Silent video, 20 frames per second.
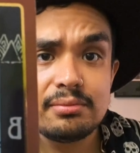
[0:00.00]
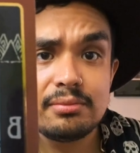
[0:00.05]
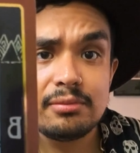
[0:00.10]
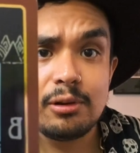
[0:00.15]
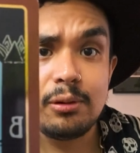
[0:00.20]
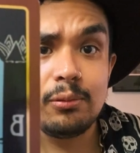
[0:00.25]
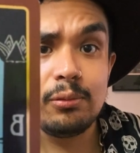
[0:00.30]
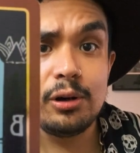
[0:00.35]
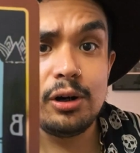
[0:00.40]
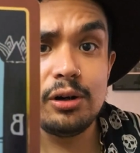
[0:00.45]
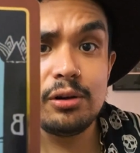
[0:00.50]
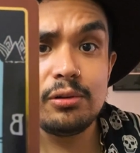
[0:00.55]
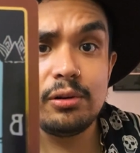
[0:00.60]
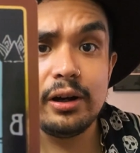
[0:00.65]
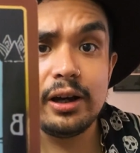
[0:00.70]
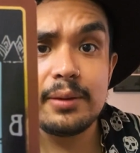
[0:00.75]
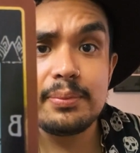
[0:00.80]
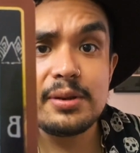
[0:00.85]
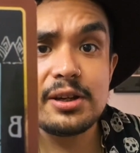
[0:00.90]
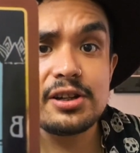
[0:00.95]
Real
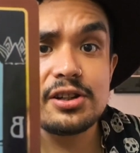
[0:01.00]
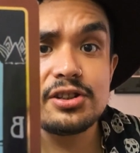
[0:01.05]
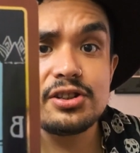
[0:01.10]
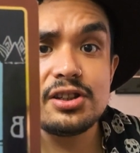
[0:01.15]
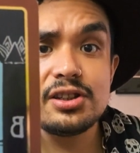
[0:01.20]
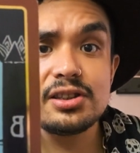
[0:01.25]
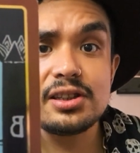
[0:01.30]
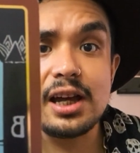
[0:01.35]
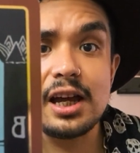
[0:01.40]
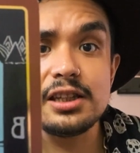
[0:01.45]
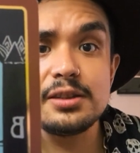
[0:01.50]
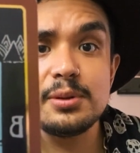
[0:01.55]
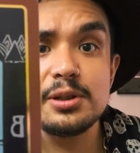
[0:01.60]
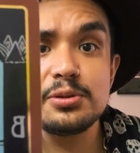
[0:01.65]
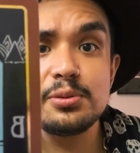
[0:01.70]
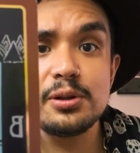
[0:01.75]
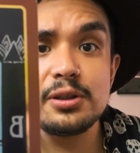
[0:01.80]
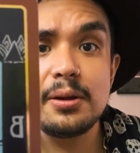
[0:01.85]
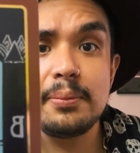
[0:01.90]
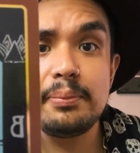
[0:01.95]
quick, because she stands
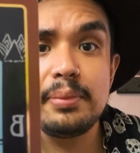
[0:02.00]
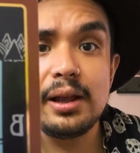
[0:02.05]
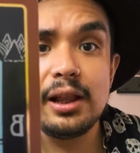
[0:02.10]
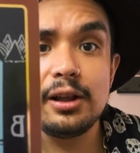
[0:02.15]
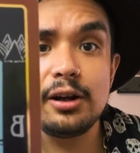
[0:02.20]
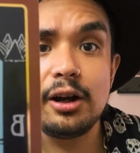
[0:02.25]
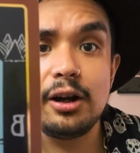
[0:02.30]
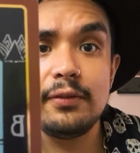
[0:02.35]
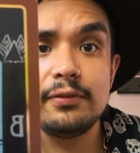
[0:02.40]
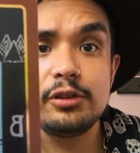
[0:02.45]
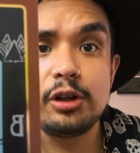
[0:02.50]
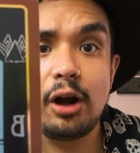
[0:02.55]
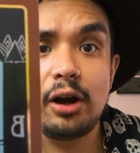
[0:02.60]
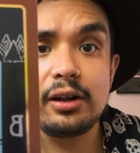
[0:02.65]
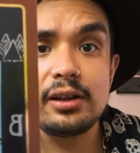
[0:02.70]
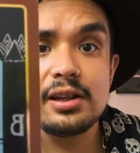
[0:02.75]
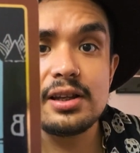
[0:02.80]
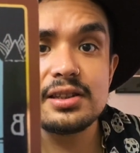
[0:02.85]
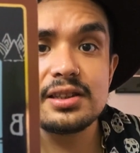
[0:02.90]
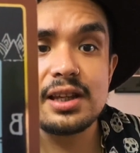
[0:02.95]
between the pillar of
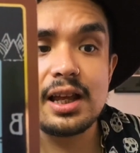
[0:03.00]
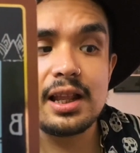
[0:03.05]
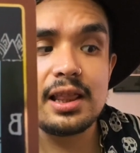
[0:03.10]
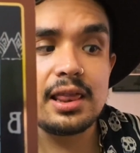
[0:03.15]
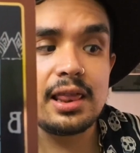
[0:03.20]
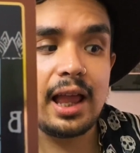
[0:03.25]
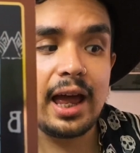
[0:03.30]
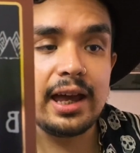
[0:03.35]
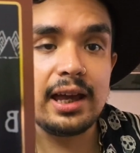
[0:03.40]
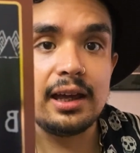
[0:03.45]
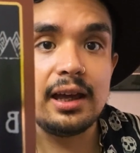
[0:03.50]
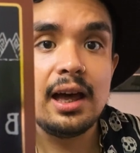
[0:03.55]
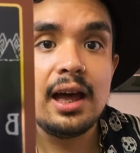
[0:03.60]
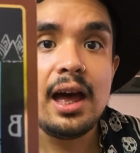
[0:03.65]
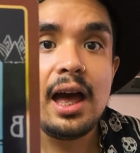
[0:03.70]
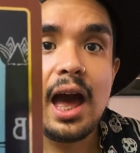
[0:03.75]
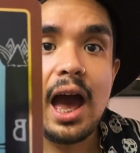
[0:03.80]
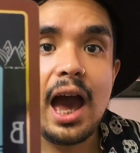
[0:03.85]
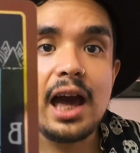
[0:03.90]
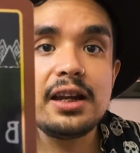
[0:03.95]
darkness and light.
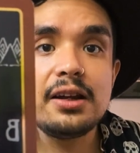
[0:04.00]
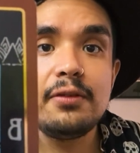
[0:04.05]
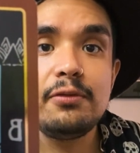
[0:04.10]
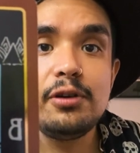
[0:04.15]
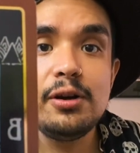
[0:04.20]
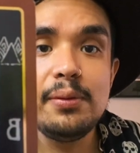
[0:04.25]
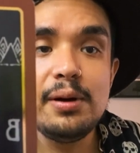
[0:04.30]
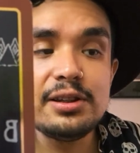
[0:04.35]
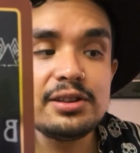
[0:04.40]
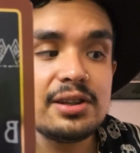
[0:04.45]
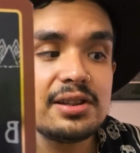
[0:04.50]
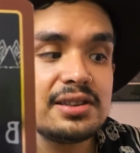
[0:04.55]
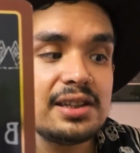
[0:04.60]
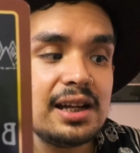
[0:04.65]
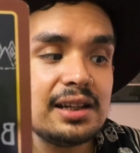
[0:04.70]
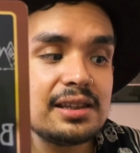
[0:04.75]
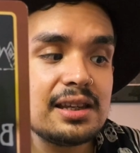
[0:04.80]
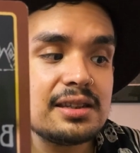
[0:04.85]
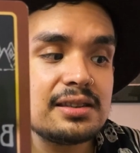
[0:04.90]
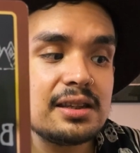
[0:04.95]
And if we were to
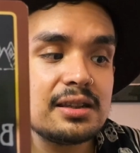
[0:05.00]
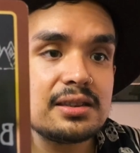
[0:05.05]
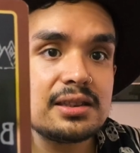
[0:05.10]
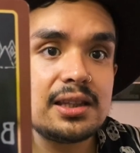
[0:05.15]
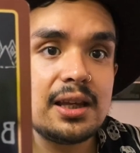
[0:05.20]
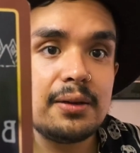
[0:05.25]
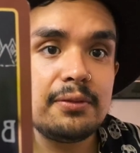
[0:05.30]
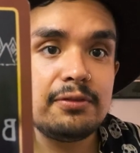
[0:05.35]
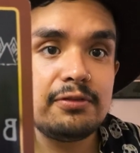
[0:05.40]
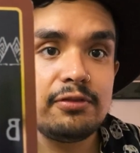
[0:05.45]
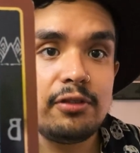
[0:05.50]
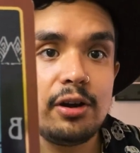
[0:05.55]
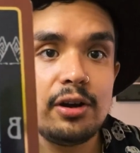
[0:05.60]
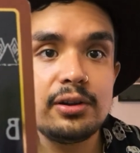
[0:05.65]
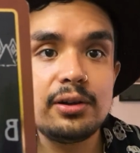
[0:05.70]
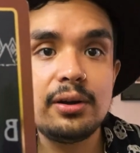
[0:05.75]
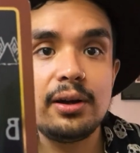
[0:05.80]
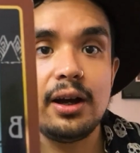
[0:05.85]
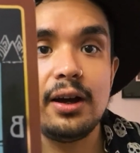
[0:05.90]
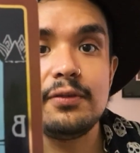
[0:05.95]
take this a step
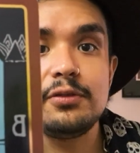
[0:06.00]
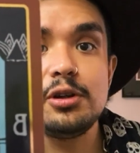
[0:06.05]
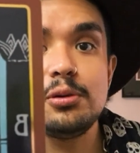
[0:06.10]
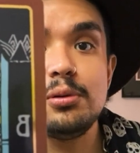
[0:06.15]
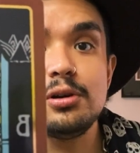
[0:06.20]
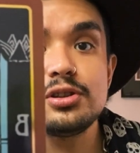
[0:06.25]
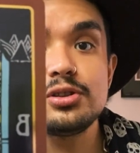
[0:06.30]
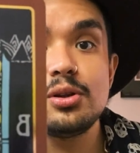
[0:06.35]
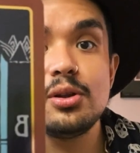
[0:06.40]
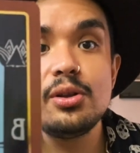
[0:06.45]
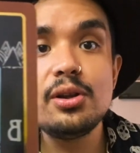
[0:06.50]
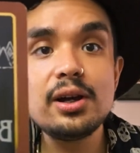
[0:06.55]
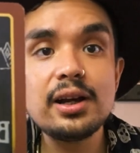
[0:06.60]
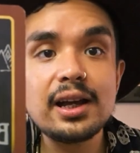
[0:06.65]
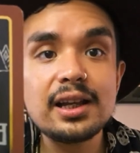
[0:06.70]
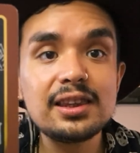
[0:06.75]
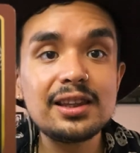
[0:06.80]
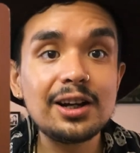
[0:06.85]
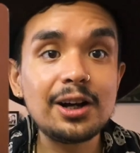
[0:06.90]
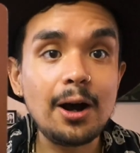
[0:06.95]
further, if you were to look
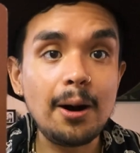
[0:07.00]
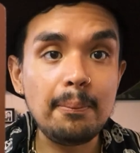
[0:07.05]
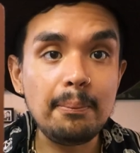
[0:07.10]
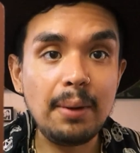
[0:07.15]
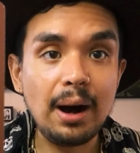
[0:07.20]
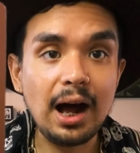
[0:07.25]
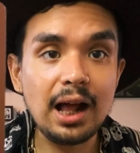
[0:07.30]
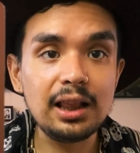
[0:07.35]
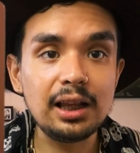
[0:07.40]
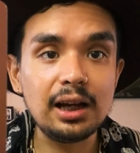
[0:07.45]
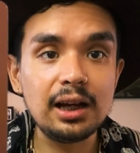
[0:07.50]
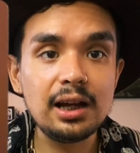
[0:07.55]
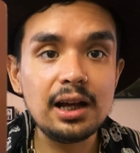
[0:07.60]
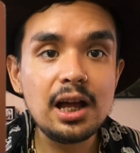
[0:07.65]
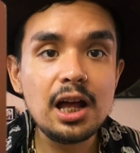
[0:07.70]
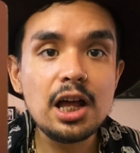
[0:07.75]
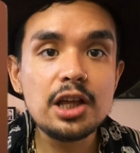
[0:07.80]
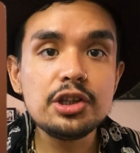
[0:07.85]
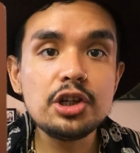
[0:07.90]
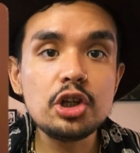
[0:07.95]
at the Kabbalah,
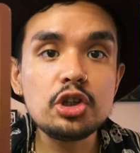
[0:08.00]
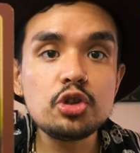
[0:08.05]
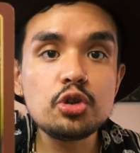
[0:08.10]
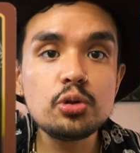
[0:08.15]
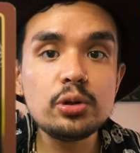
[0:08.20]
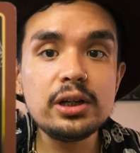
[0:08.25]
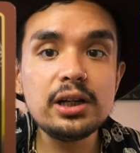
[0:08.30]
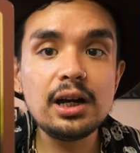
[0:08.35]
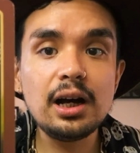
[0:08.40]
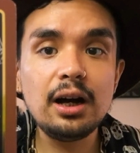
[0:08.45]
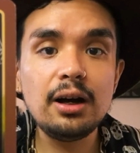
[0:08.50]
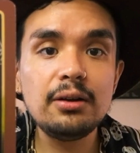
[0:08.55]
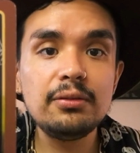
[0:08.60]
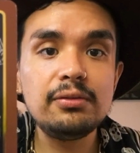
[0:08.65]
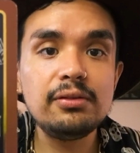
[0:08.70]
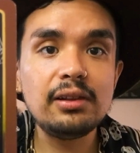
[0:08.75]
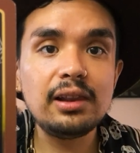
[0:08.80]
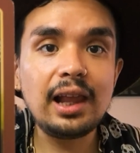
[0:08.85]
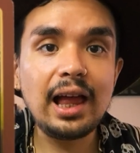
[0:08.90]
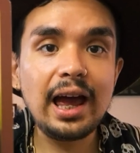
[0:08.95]
the tree of
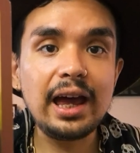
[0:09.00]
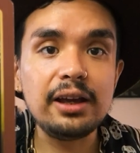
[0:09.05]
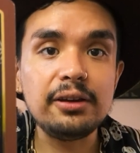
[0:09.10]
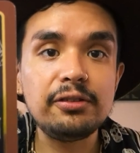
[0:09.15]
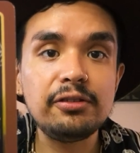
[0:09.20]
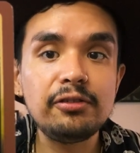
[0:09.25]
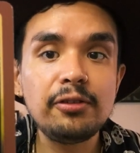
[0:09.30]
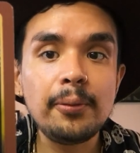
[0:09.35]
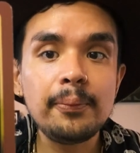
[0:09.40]
life,